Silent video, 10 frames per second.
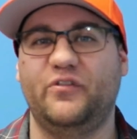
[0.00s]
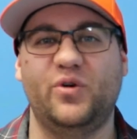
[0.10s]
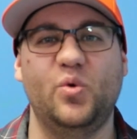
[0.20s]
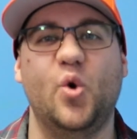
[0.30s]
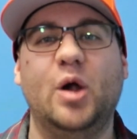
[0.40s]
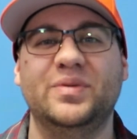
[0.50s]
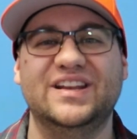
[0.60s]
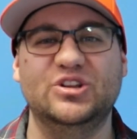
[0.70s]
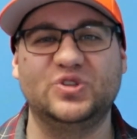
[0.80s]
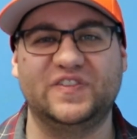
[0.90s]
everyone, welcome to
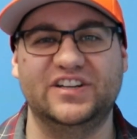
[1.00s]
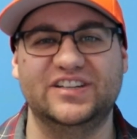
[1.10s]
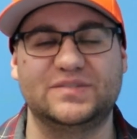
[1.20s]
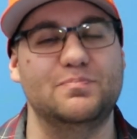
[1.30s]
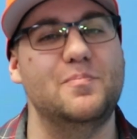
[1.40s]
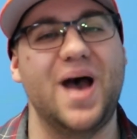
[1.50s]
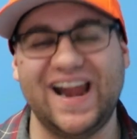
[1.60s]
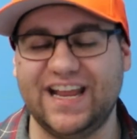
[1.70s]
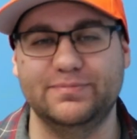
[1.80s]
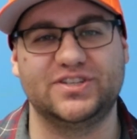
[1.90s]
News for Nerds.
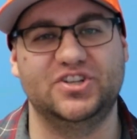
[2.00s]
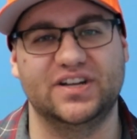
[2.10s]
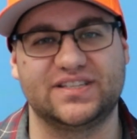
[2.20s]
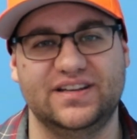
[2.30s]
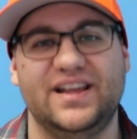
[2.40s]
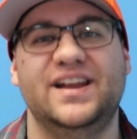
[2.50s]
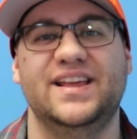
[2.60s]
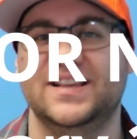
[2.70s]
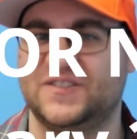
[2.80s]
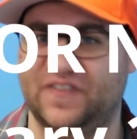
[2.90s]
My name is Justin, and
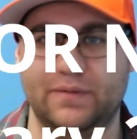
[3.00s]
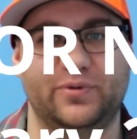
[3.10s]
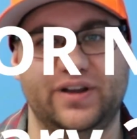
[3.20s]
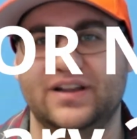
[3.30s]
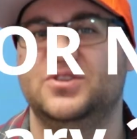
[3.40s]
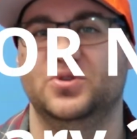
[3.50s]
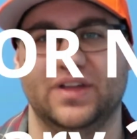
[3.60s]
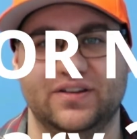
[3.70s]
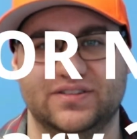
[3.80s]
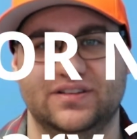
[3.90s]
it is February
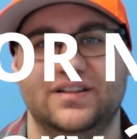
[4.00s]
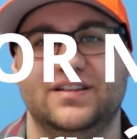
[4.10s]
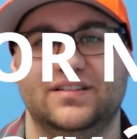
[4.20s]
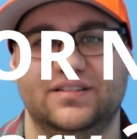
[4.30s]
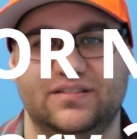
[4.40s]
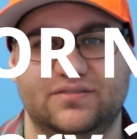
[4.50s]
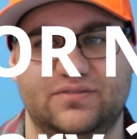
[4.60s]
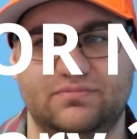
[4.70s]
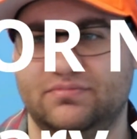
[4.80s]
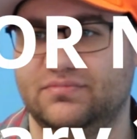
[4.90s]

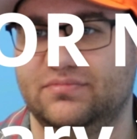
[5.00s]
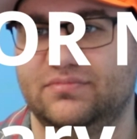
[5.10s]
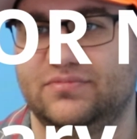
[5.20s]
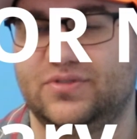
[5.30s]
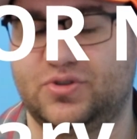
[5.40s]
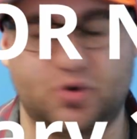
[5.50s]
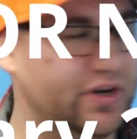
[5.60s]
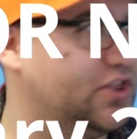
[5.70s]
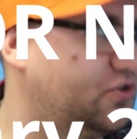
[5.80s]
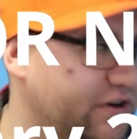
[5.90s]

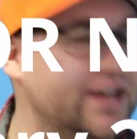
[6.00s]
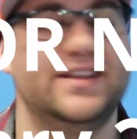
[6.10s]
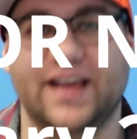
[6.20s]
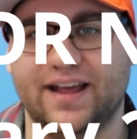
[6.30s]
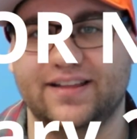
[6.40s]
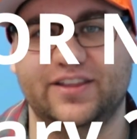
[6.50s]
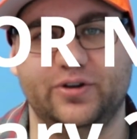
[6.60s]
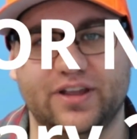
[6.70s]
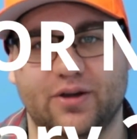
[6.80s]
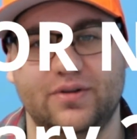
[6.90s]
2023. Yeah, there
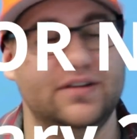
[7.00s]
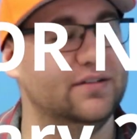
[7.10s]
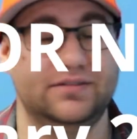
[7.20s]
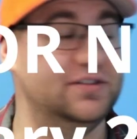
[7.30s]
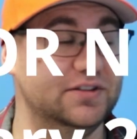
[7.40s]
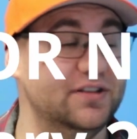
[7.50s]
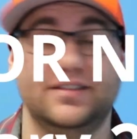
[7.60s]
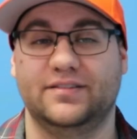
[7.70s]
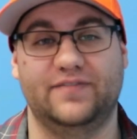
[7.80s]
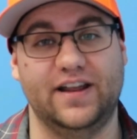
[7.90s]
we go. The
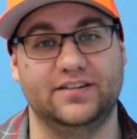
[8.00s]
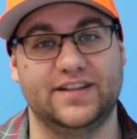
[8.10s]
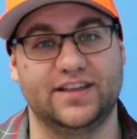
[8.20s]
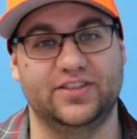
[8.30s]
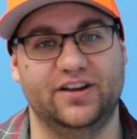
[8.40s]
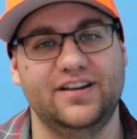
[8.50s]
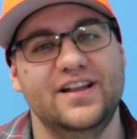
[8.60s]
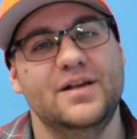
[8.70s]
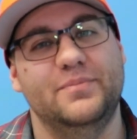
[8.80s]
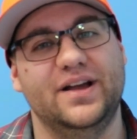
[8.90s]
final take there.
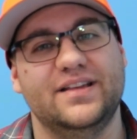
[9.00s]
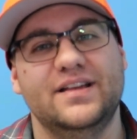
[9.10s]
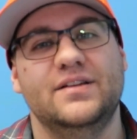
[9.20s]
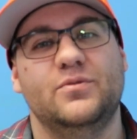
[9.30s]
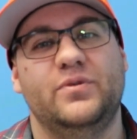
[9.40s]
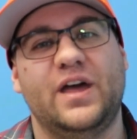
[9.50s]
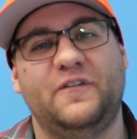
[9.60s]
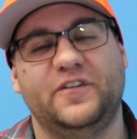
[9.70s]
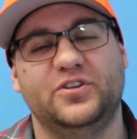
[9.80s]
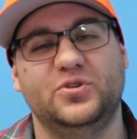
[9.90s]
But without
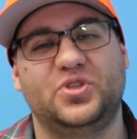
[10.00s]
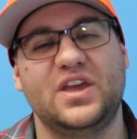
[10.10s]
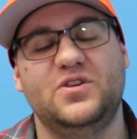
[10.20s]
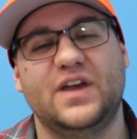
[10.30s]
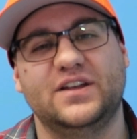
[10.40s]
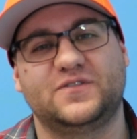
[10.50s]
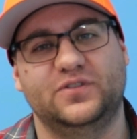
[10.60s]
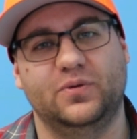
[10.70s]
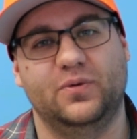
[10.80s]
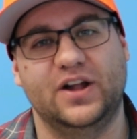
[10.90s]
further ado, thank you guys
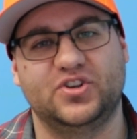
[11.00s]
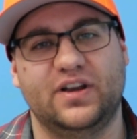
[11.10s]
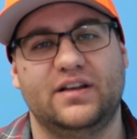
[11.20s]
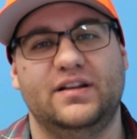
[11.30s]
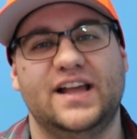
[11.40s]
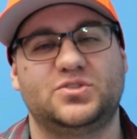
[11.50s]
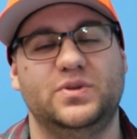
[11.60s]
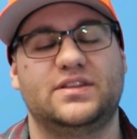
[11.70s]
for watching. Last